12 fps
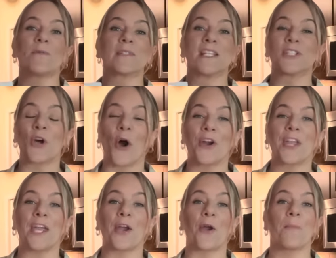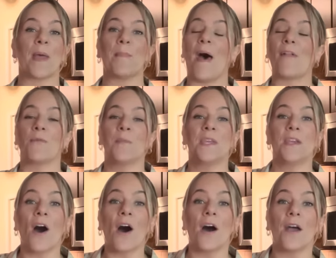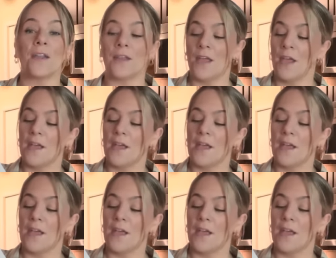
was in Target or Bed Bath & Beyond.